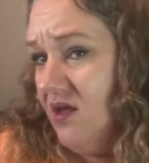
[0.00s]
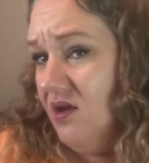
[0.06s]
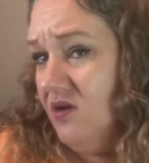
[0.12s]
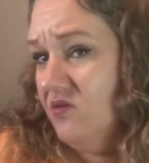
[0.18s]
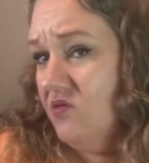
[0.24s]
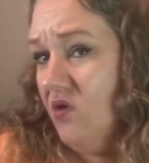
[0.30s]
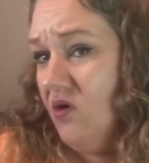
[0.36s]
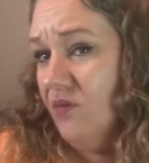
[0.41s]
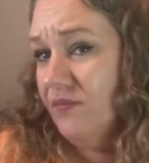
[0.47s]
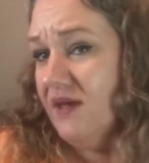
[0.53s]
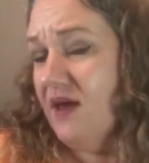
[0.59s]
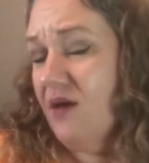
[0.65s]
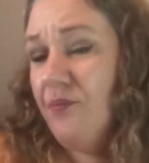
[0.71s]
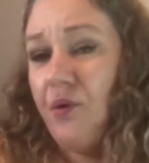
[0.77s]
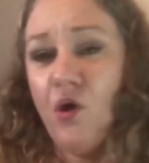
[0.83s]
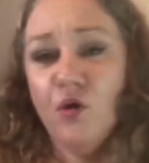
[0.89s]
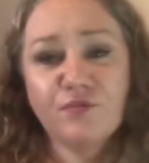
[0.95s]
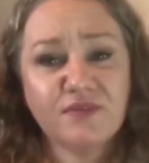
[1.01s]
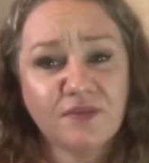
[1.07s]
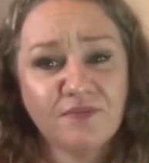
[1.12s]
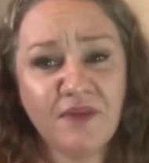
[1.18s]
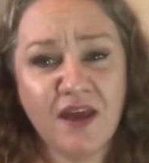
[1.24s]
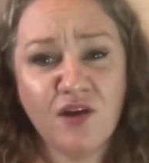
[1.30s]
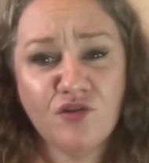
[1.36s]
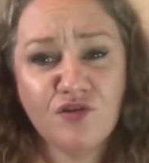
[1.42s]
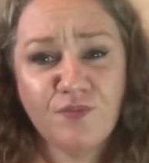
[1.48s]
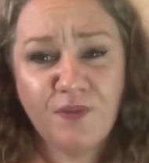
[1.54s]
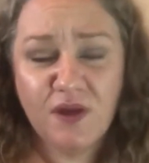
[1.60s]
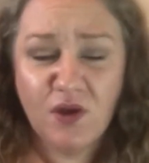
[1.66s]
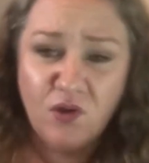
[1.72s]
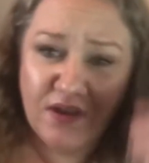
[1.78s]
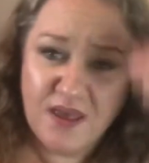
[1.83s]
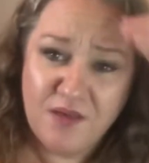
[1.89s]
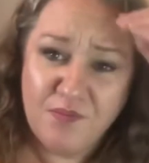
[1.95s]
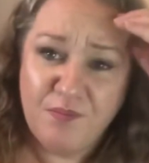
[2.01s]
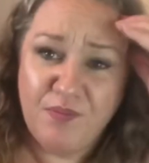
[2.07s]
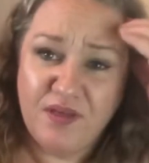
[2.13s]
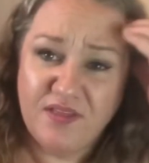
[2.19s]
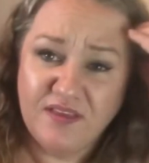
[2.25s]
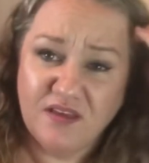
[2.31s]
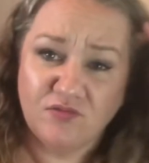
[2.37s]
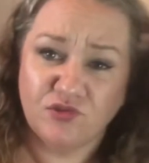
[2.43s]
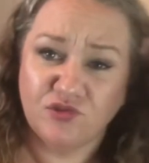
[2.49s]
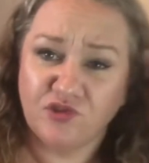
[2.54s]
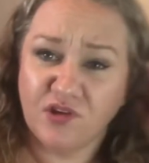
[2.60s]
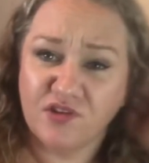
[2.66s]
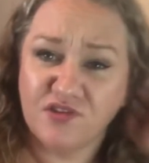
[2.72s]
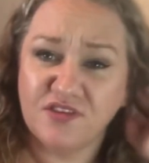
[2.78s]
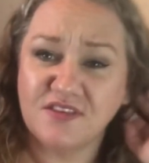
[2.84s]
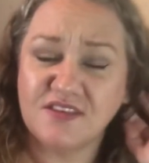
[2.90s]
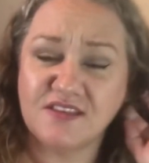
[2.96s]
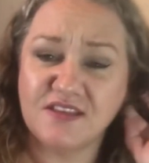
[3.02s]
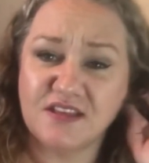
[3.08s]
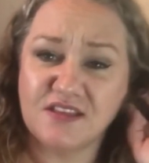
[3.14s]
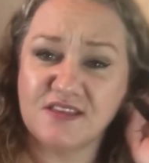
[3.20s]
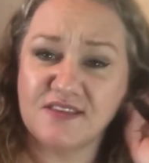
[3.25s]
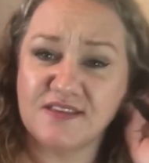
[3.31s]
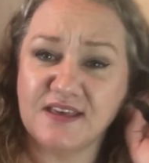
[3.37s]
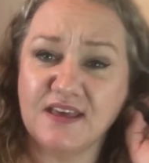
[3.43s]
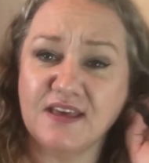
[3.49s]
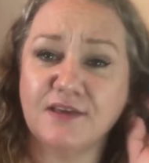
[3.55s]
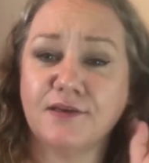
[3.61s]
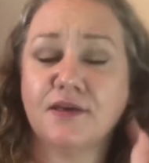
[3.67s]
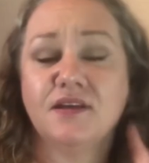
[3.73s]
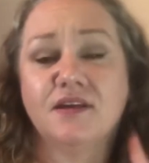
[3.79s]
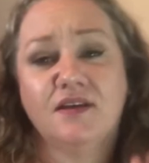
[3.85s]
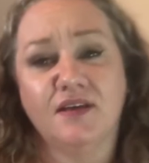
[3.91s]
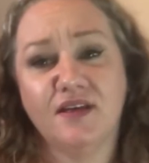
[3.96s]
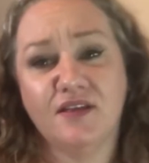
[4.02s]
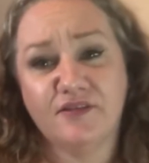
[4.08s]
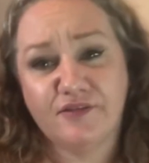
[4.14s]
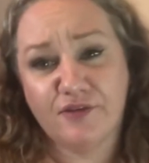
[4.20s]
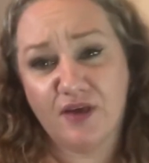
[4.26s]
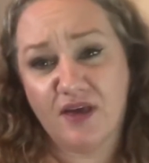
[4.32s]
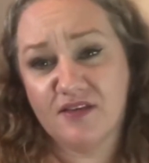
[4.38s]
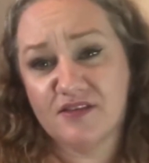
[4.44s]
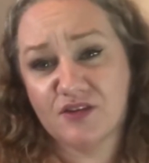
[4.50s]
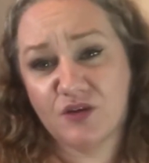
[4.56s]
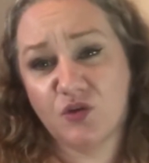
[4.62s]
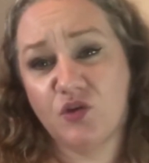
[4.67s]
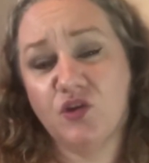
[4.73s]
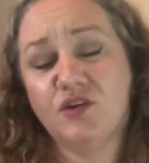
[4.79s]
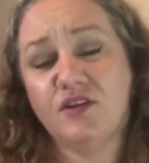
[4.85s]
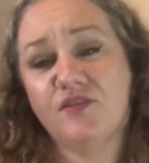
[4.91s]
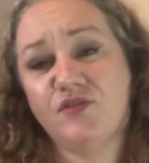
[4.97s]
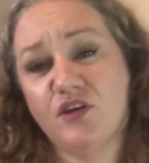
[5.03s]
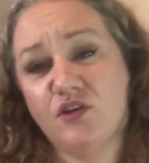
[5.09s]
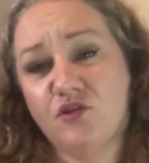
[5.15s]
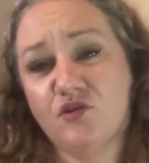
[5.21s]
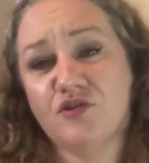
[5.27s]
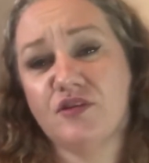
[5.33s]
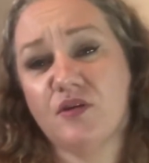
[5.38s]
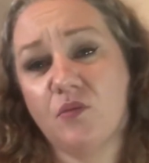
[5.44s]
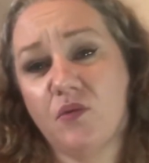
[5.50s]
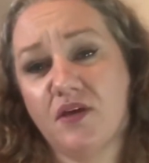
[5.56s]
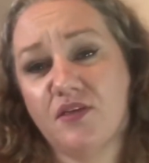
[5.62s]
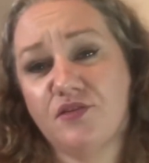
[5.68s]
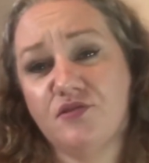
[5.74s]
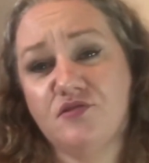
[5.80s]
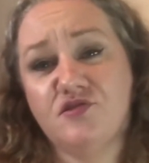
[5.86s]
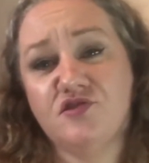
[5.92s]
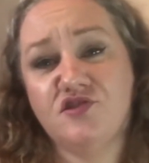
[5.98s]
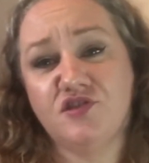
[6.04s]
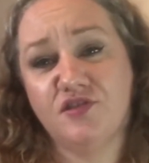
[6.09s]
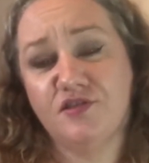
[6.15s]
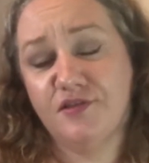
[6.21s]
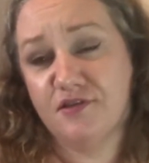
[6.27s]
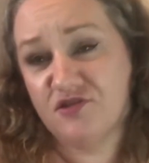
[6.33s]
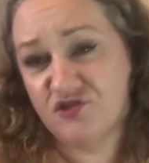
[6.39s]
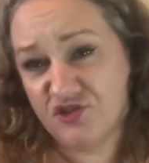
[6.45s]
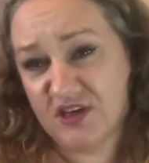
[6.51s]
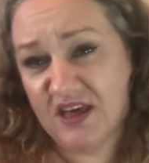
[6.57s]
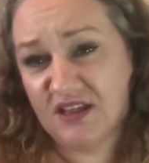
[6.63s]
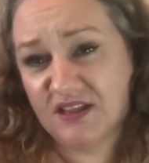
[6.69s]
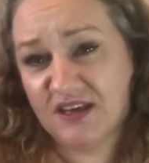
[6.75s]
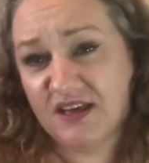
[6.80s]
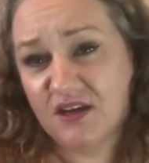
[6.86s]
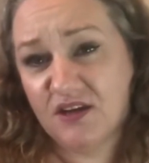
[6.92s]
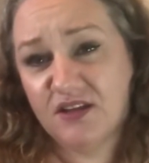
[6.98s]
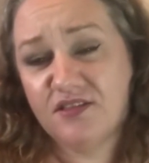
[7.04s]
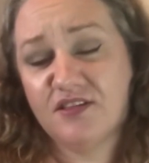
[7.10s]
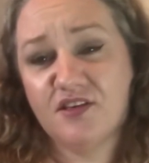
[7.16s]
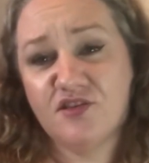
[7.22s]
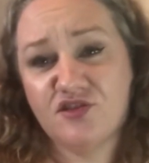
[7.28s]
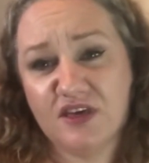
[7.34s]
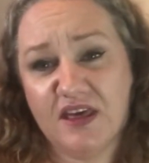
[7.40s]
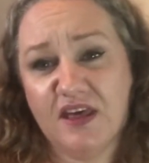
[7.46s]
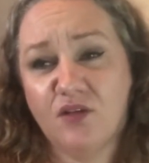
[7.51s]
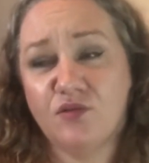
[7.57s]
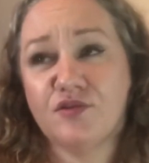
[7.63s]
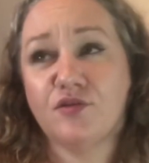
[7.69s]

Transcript: normally I pop some hairspray on it, but the instructions did say kind of it's good if you use it with the gel.